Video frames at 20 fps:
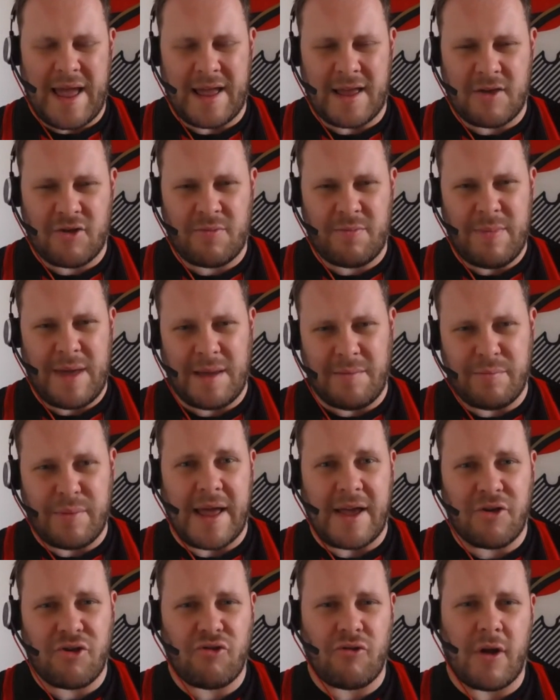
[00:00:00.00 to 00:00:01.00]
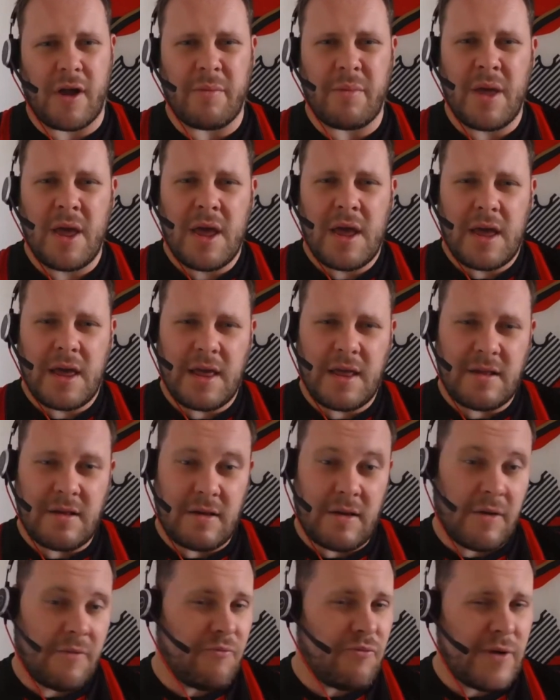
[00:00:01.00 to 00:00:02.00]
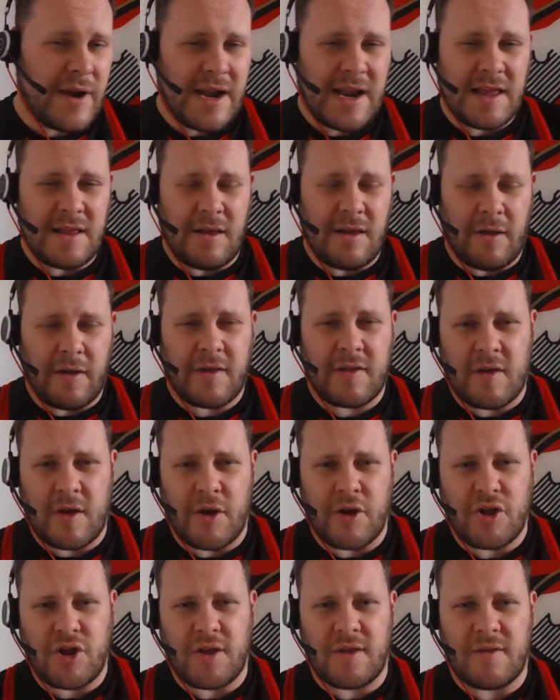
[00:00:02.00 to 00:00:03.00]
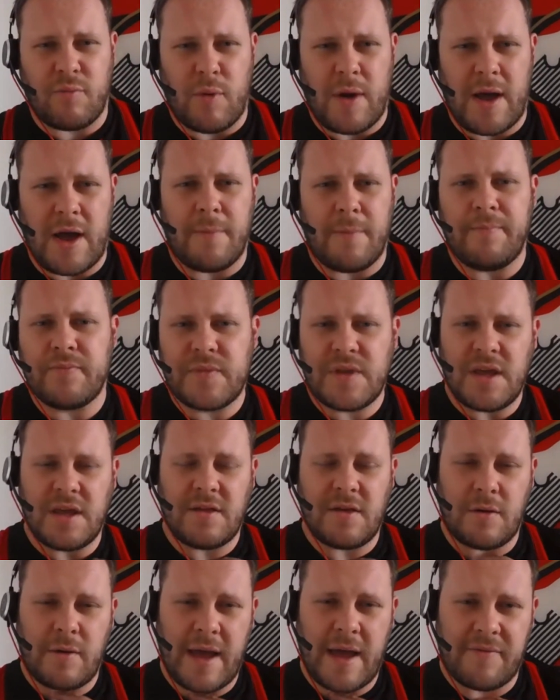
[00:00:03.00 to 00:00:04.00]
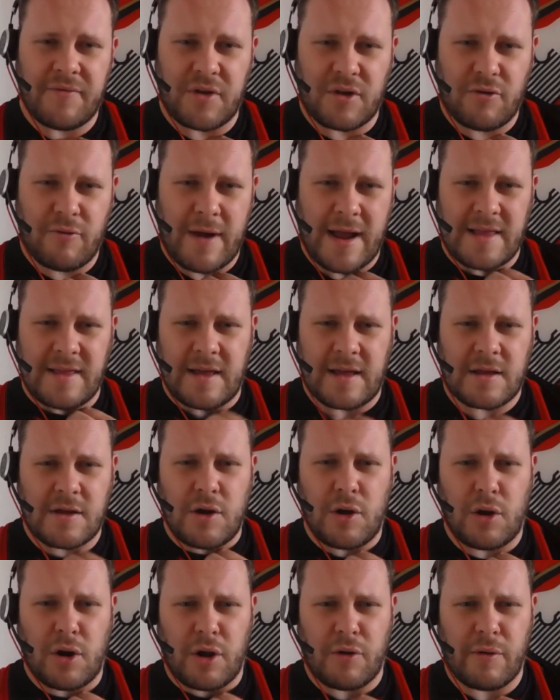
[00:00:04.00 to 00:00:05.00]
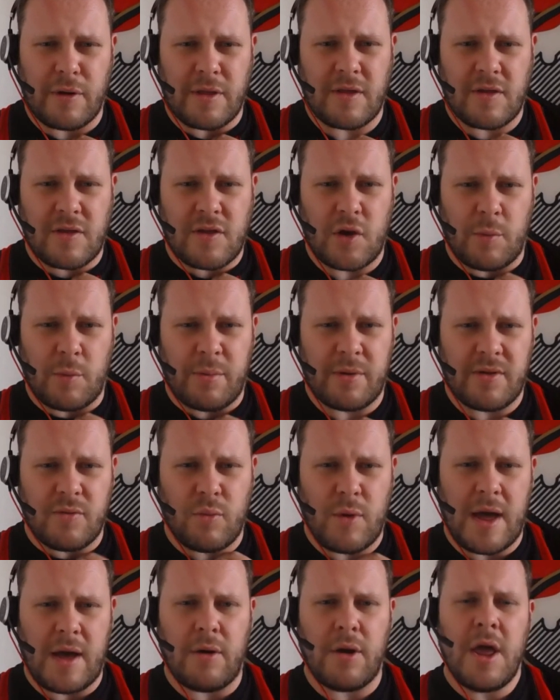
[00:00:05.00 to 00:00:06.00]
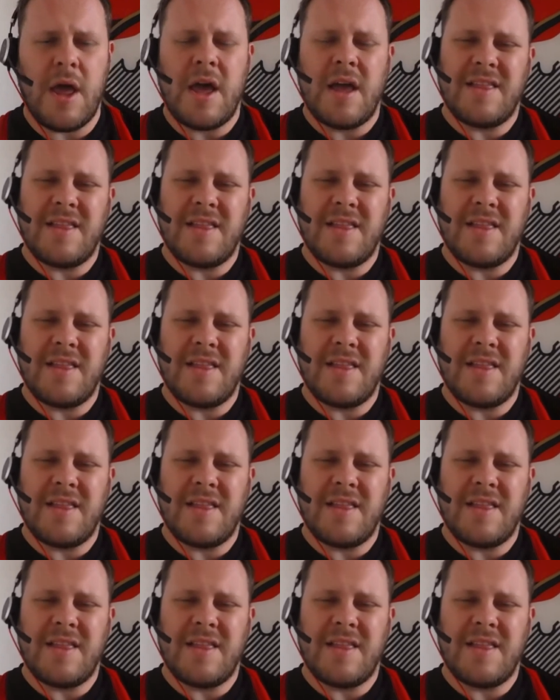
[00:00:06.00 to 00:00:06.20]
main black stripe is a really nice touch as well. You do have the Grandad collar at the top as well.